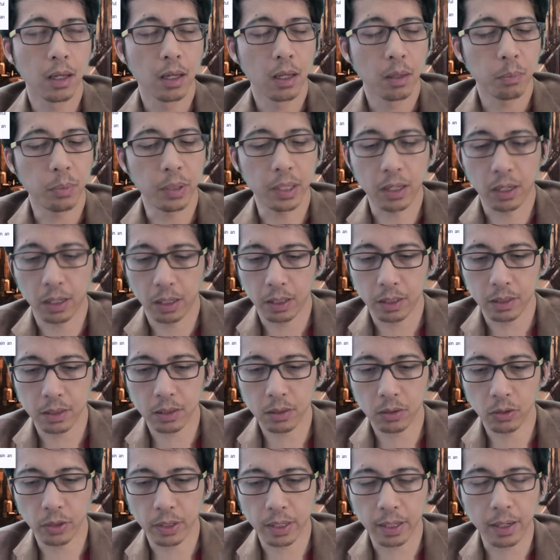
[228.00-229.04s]
because
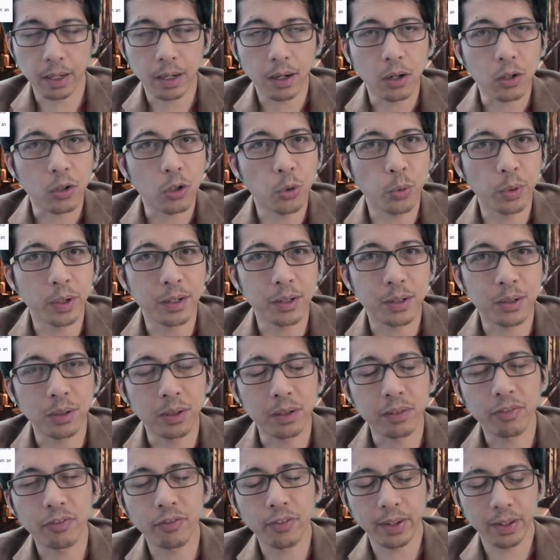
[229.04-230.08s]
look at our critical
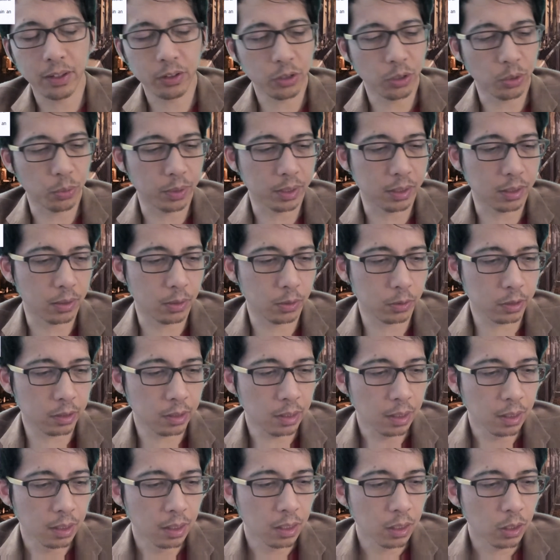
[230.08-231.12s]
failure result.
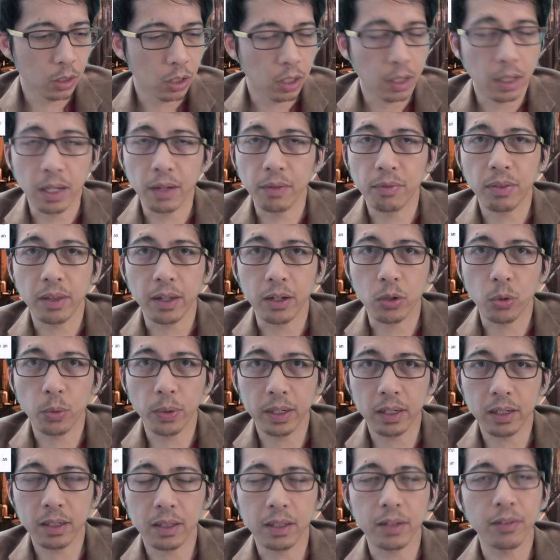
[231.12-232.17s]
If they
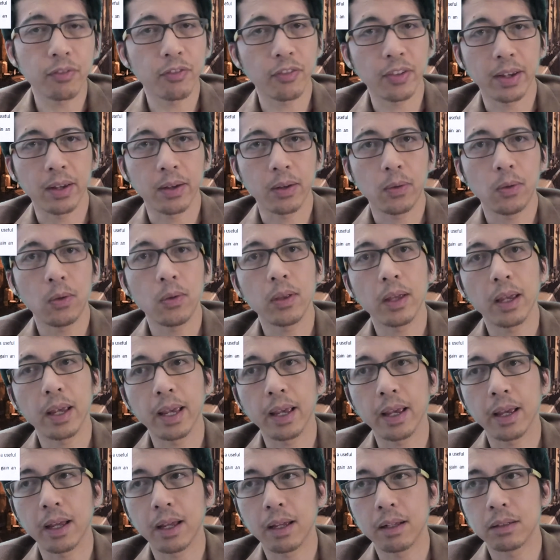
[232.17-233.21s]
critically fail
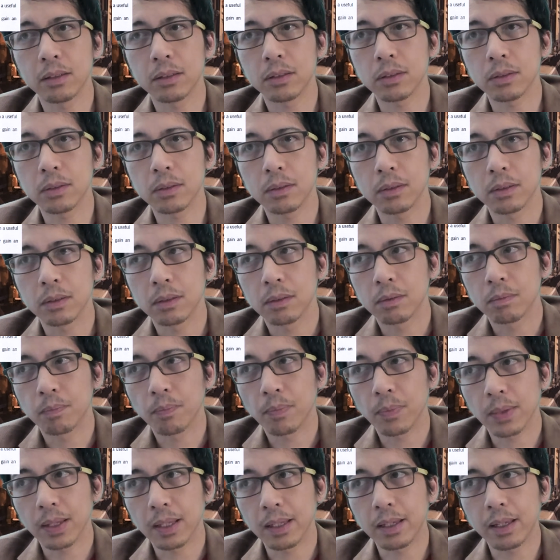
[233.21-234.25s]
and
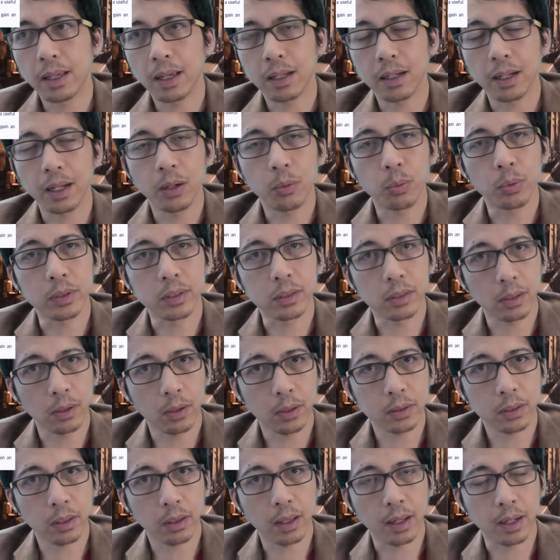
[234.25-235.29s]
get a
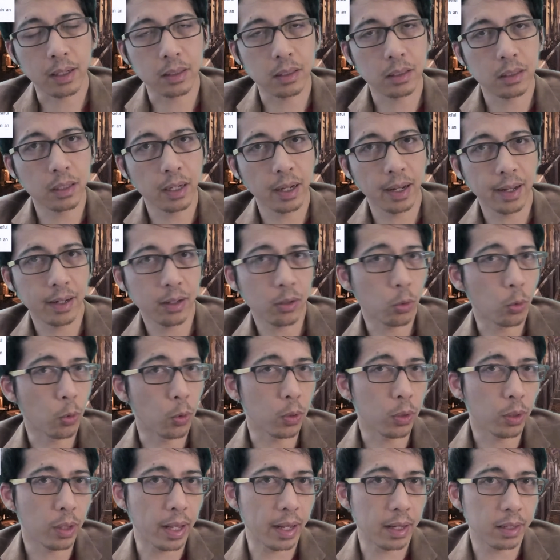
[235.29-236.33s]
result that's 10 or
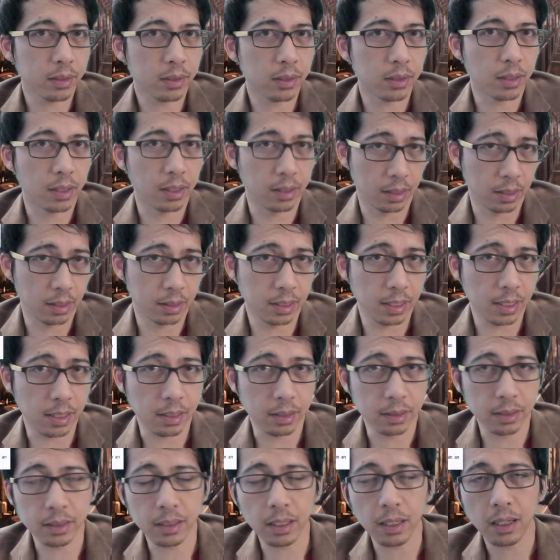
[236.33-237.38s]
less than the
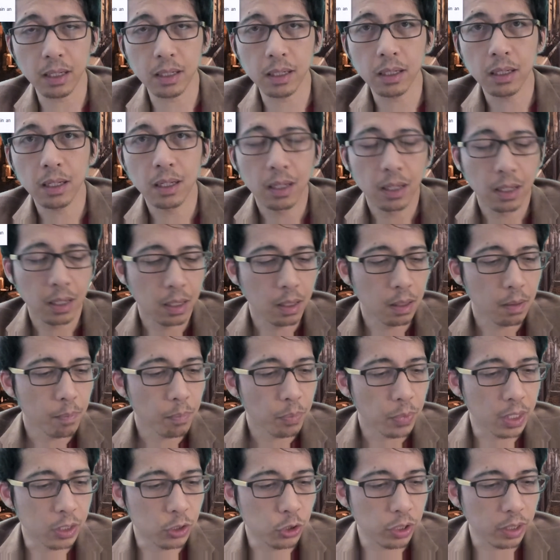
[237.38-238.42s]
DC,
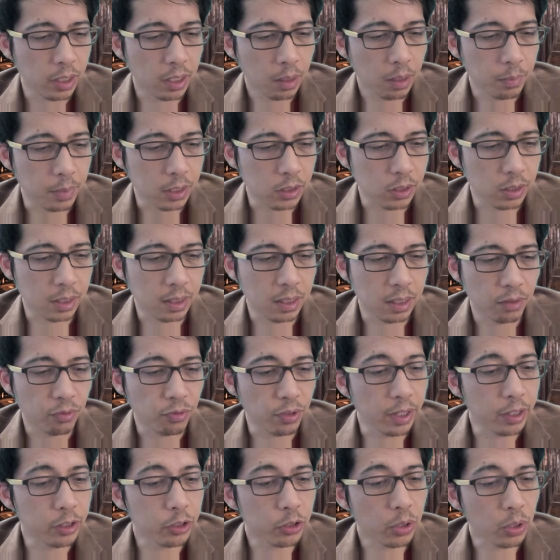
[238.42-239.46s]
the GM is to give
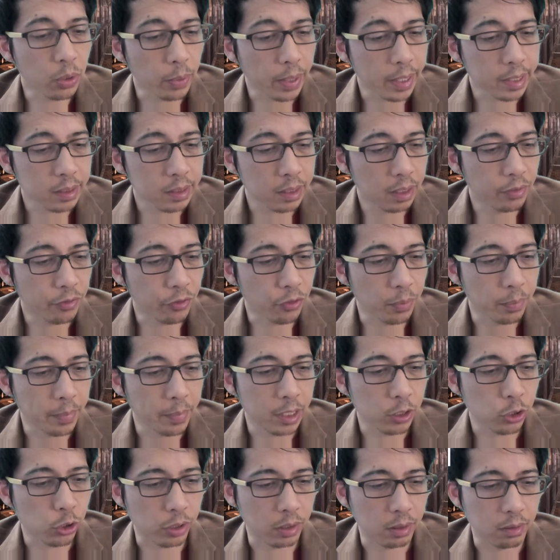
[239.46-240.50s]
incorrect
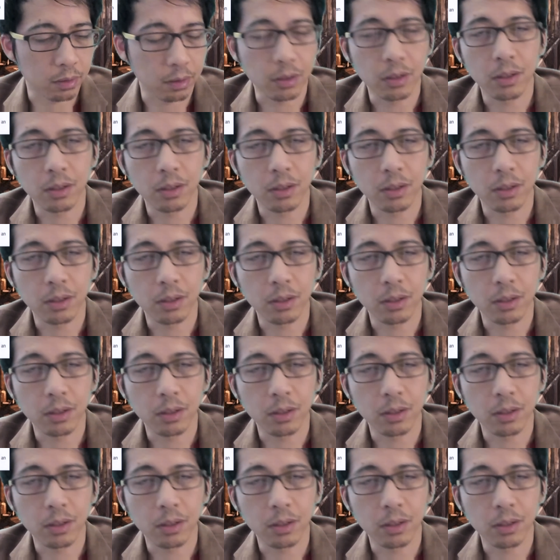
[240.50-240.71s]
information